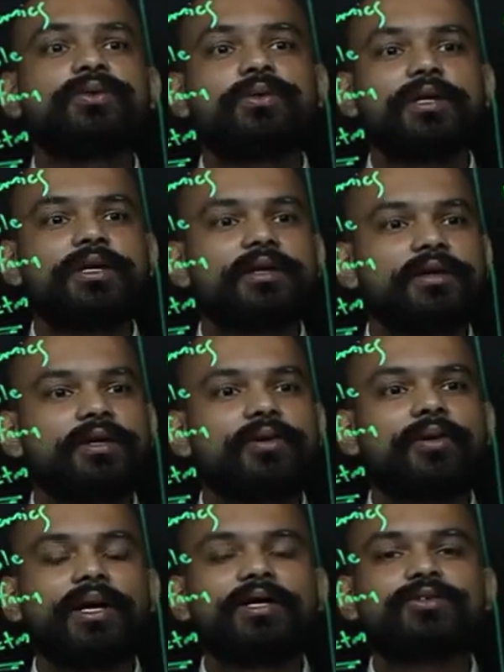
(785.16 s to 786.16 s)
nuclear
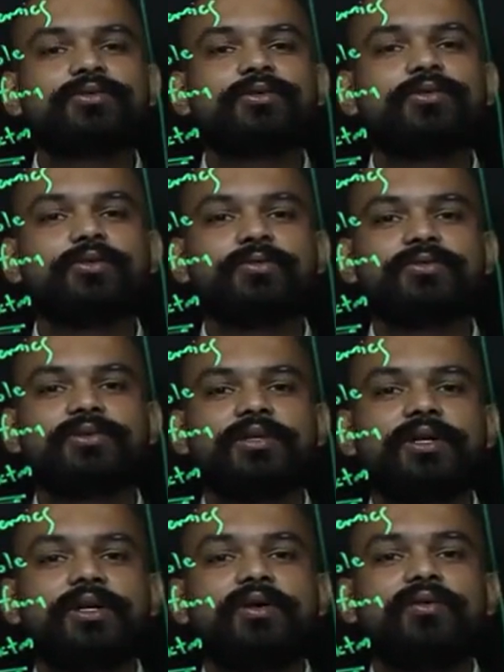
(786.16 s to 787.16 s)
radioisotopes,
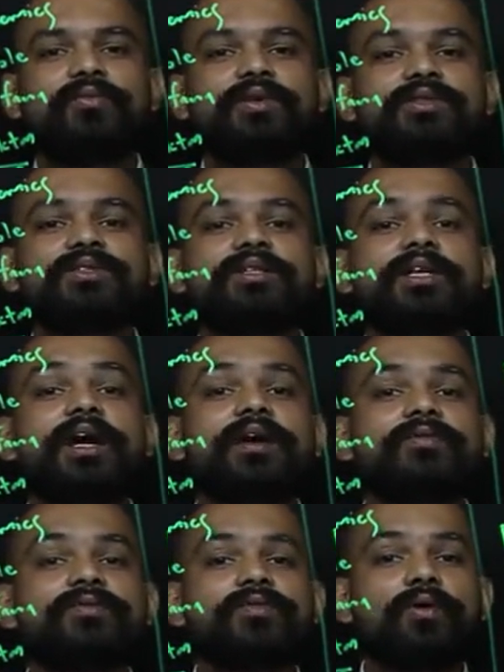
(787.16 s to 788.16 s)
which they
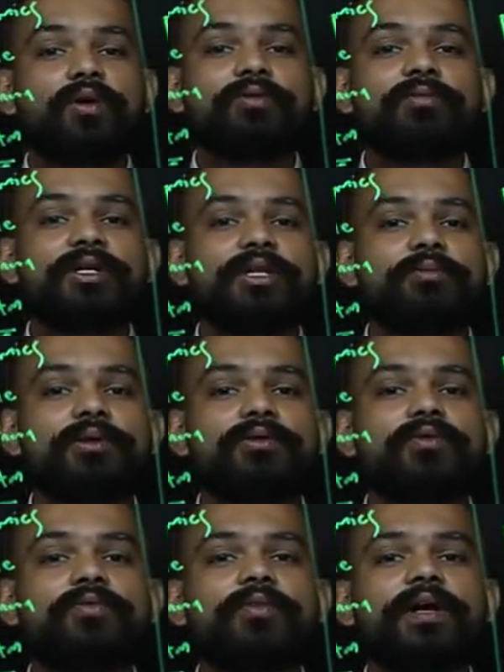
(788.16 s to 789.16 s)
have not been able
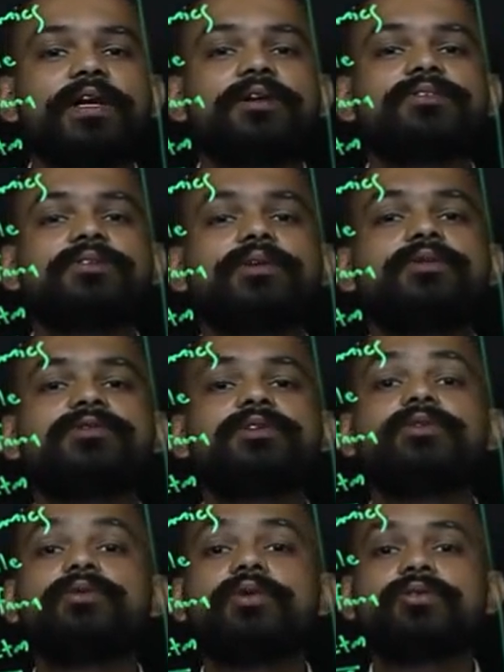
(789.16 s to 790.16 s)
to find a
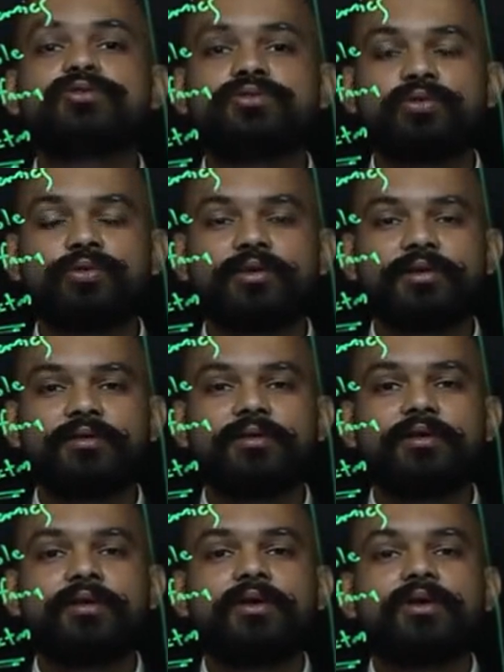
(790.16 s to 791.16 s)
solution to or store in.
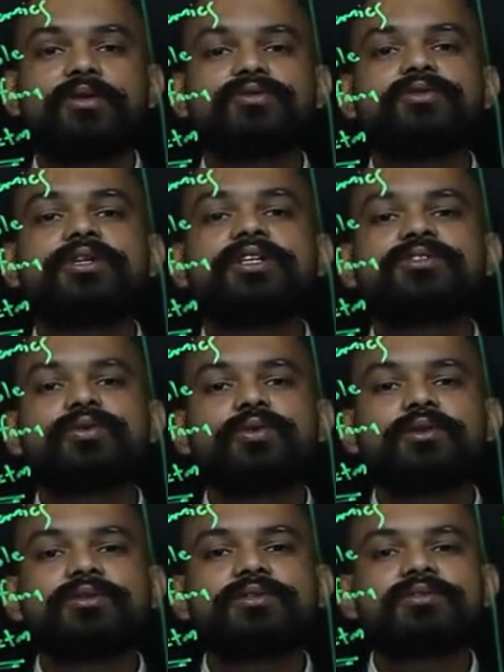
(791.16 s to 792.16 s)
So they
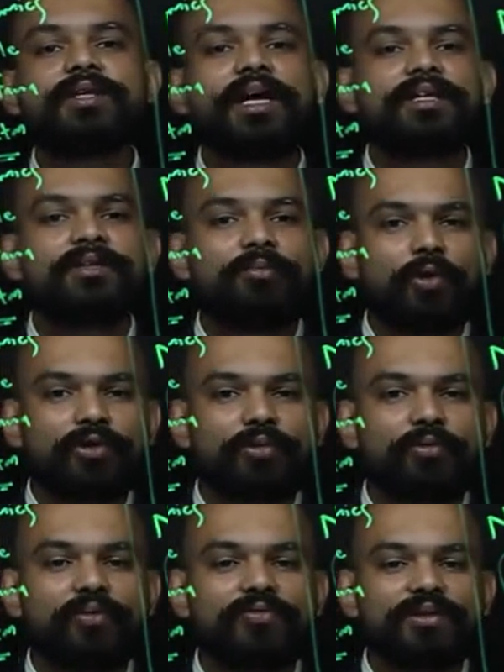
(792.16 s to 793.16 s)
store this at the
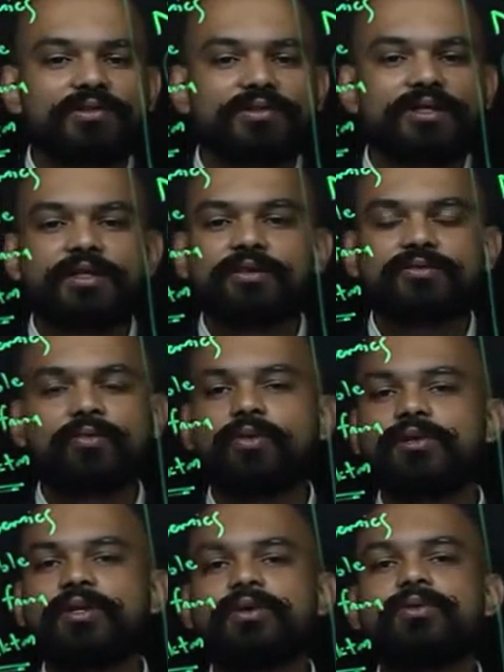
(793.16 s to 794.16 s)
bottom of the sea. So
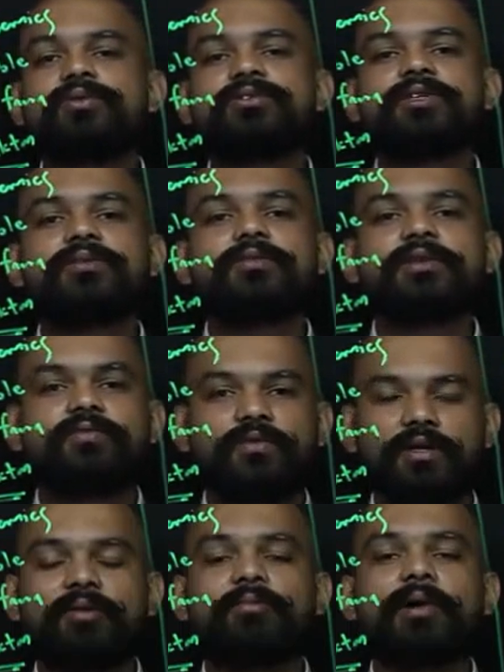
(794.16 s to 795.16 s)
what they do is they will
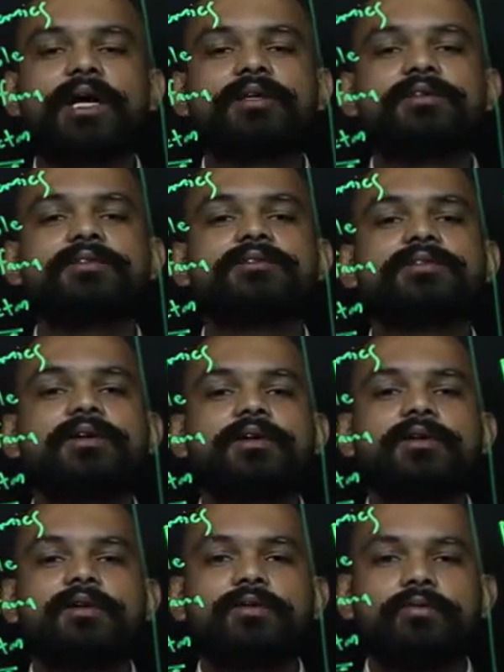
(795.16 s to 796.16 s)
fill up barrels
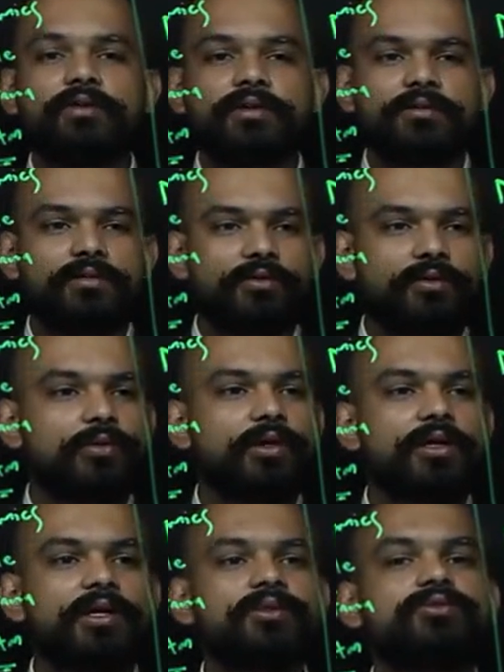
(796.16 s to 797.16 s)
with
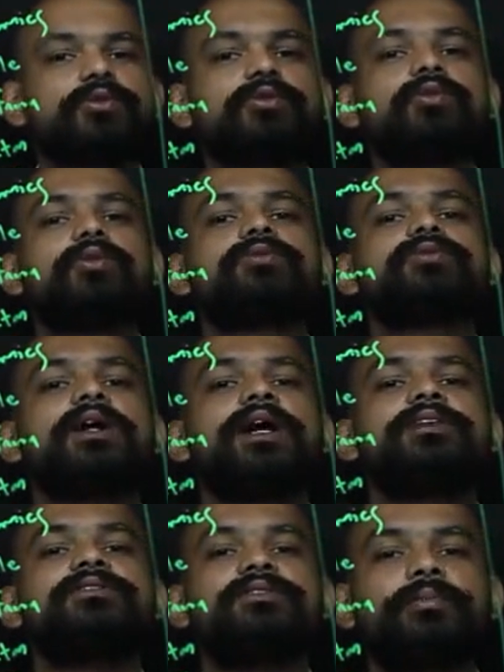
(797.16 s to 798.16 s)
nuclear isotopes
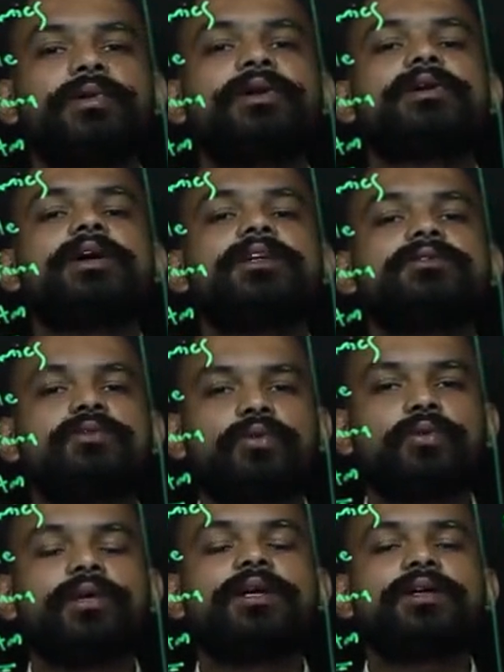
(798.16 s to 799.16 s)
and cement and
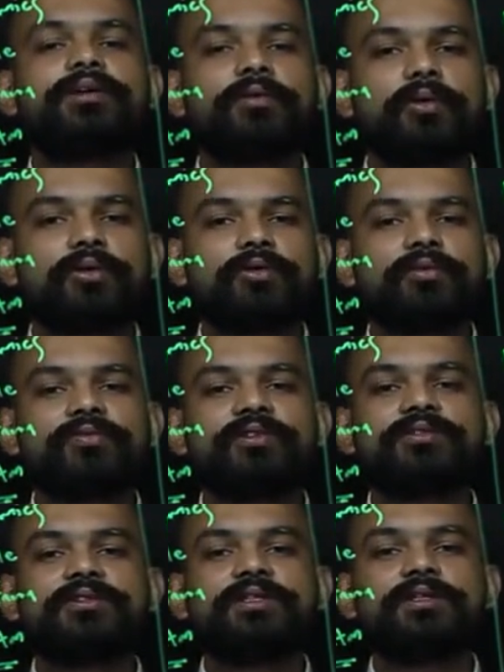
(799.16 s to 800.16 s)
throw it at the bottom of
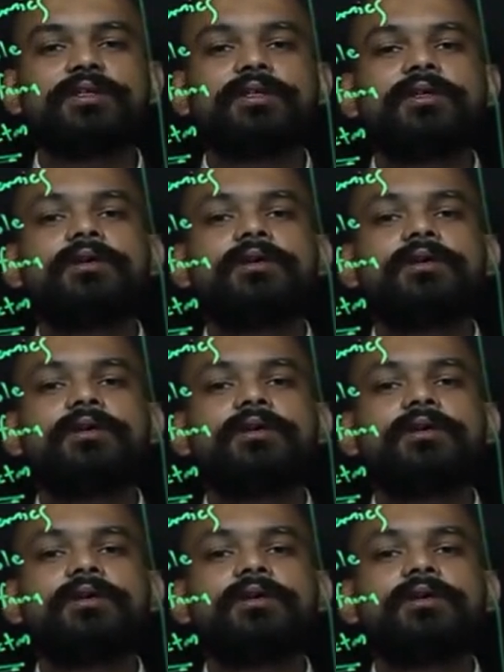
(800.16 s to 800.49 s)
the sea.